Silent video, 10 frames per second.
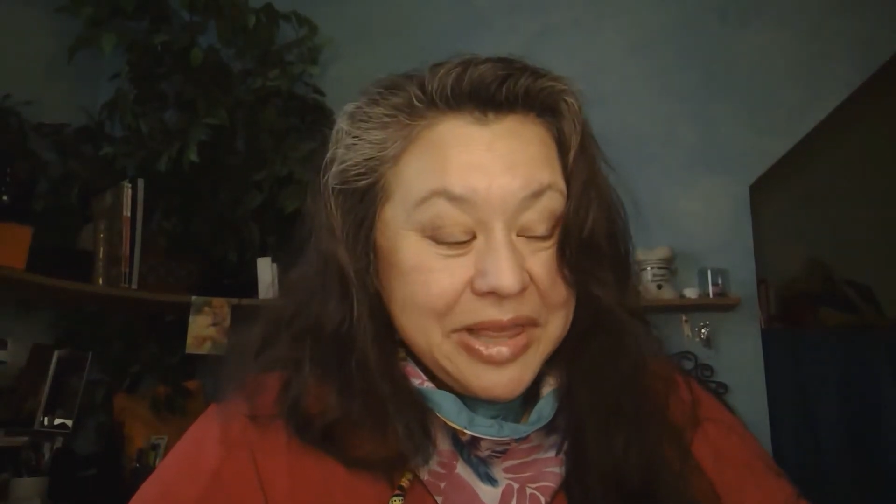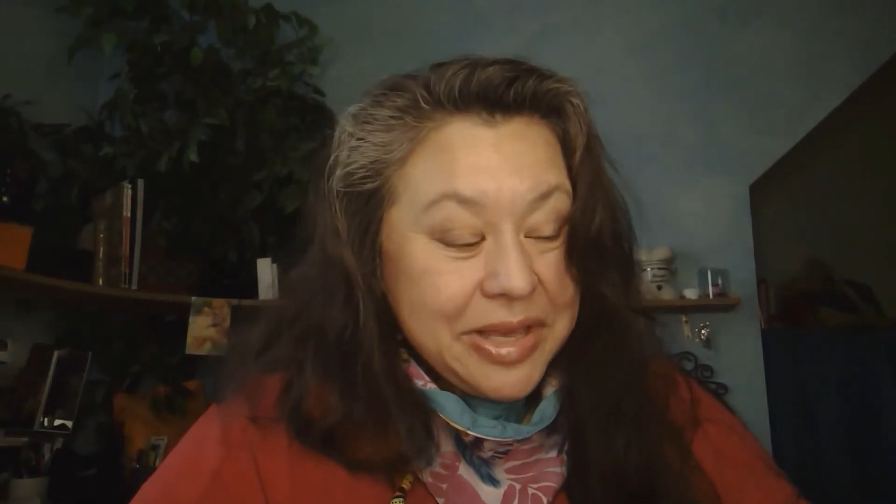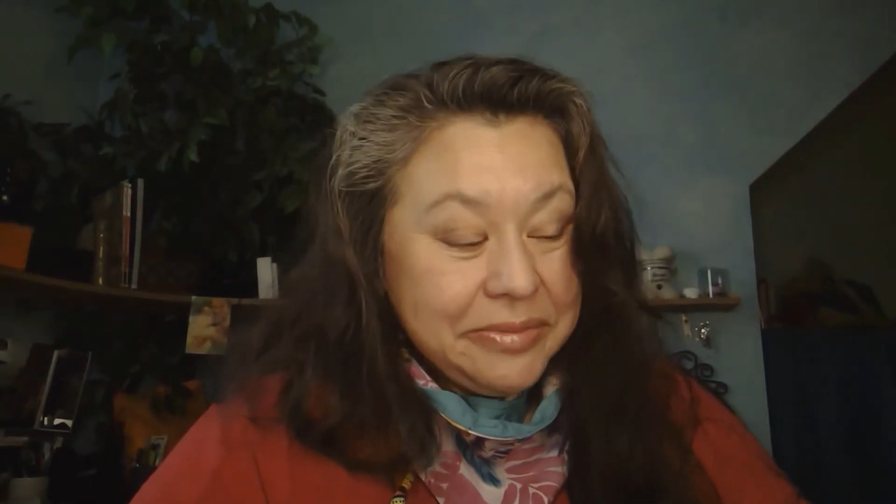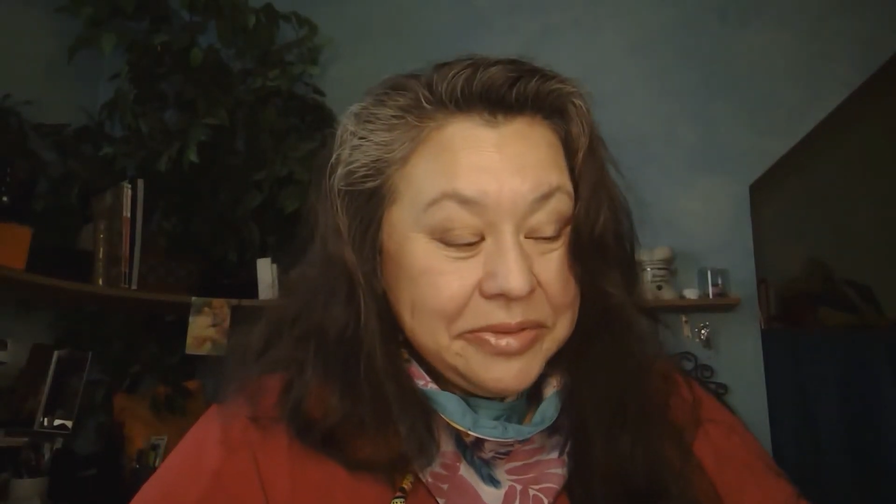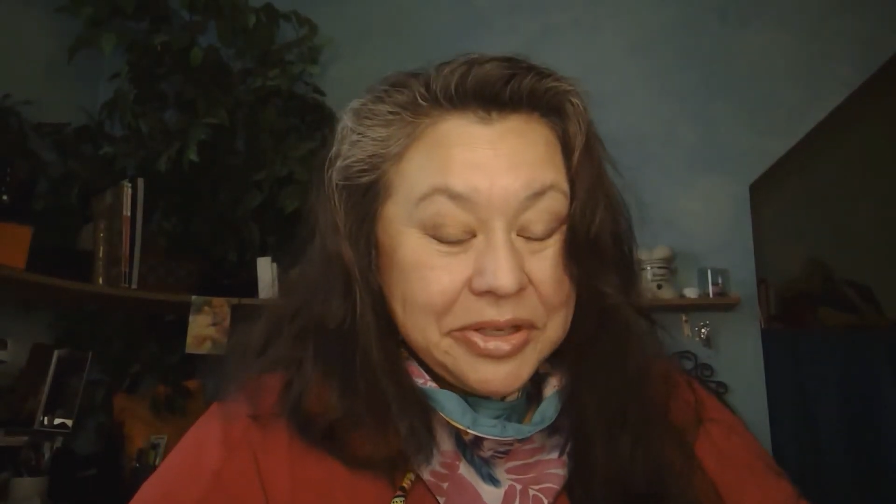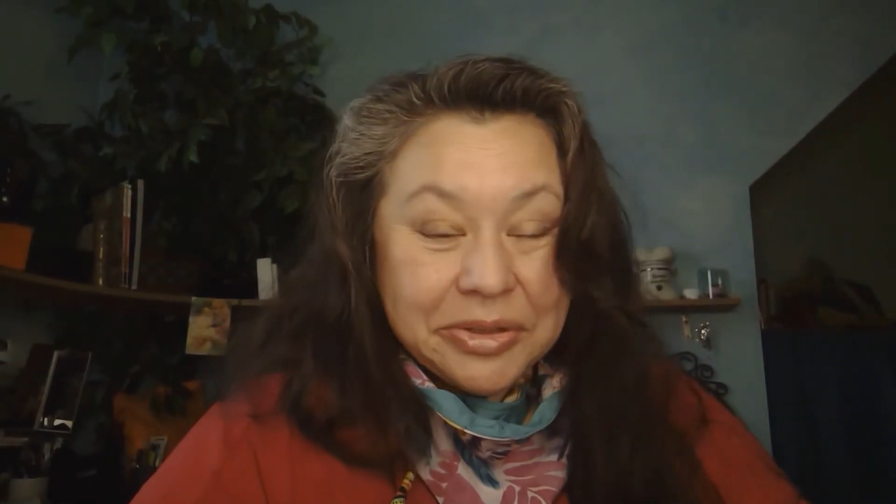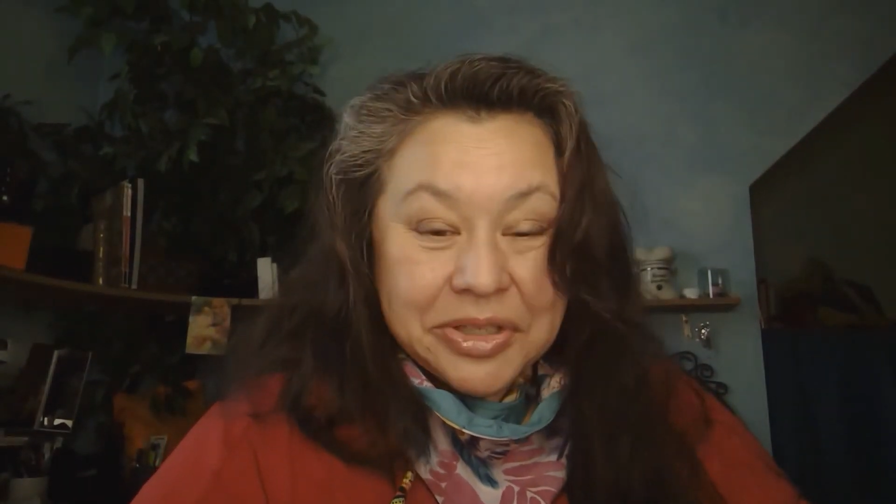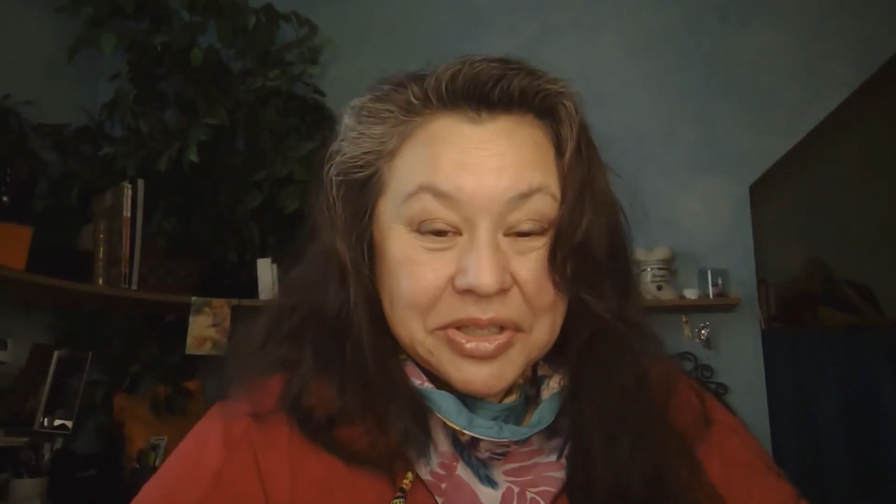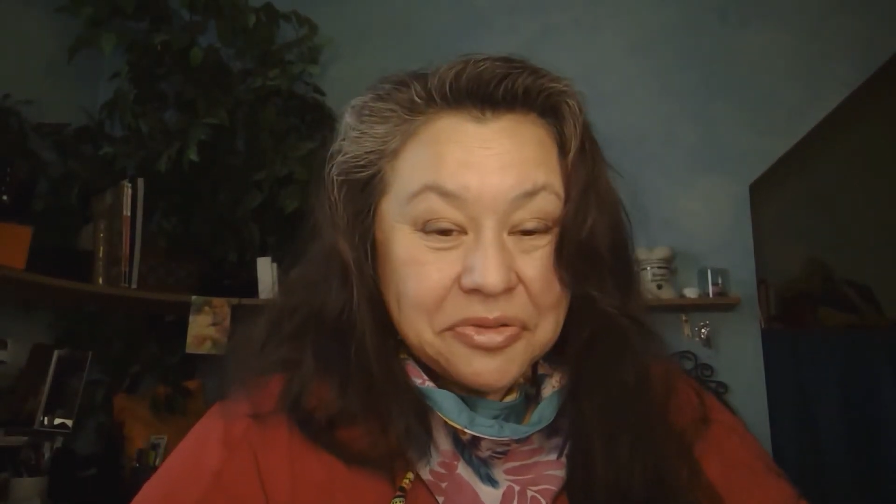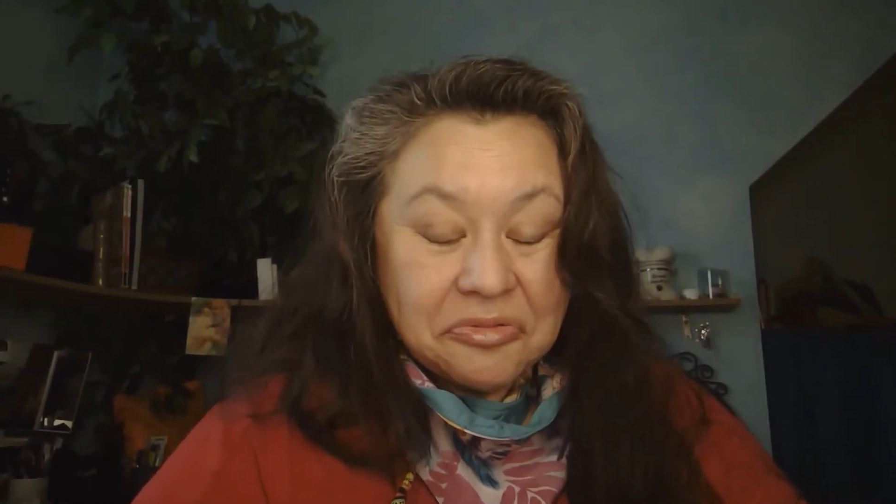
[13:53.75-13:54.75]
You can just
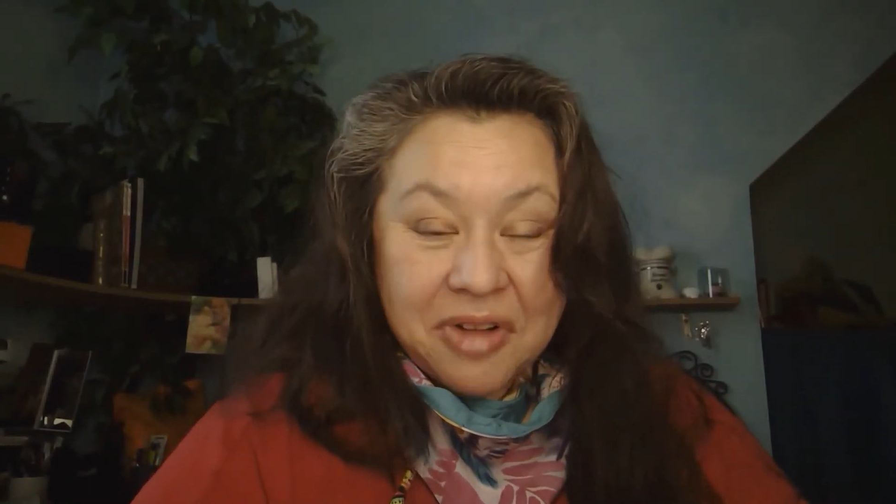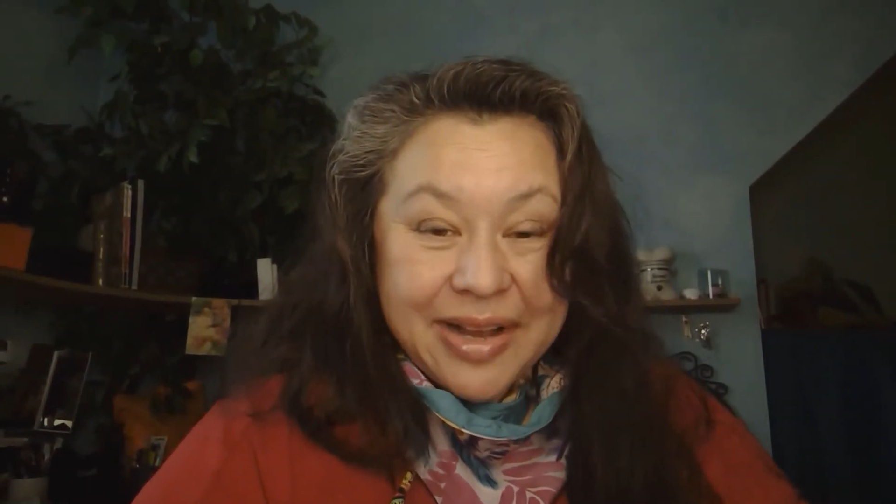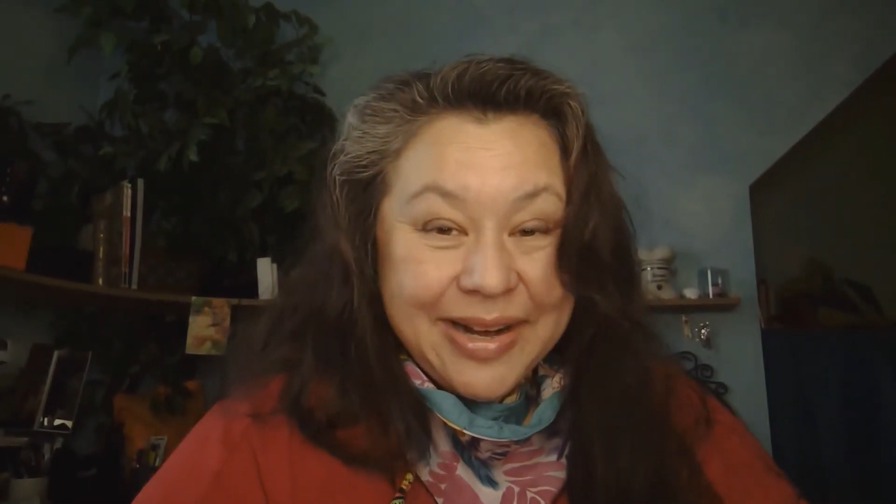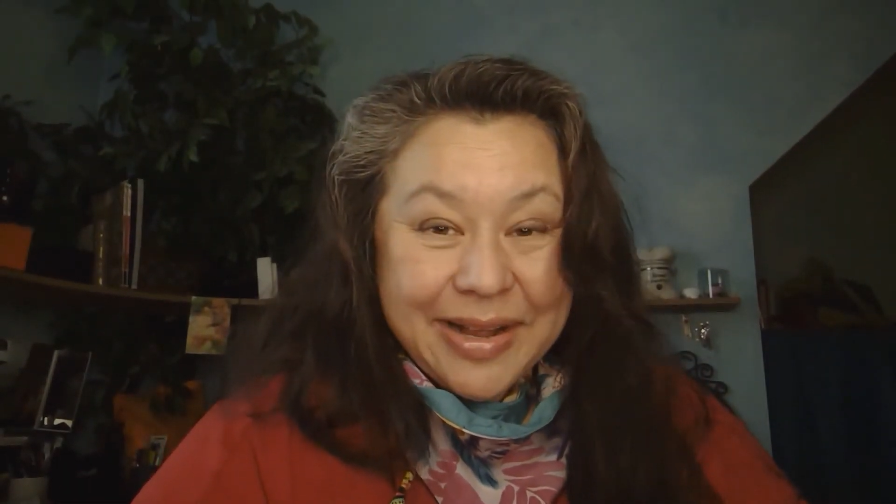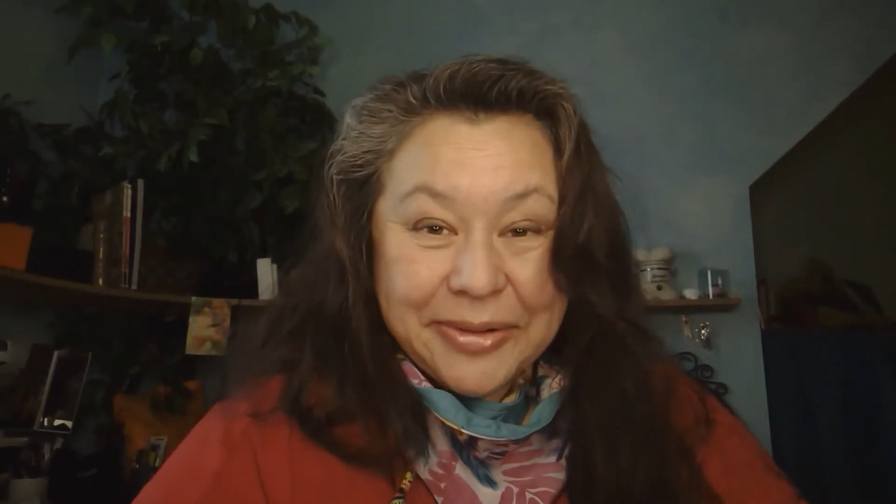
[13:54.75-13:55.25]
ride it out.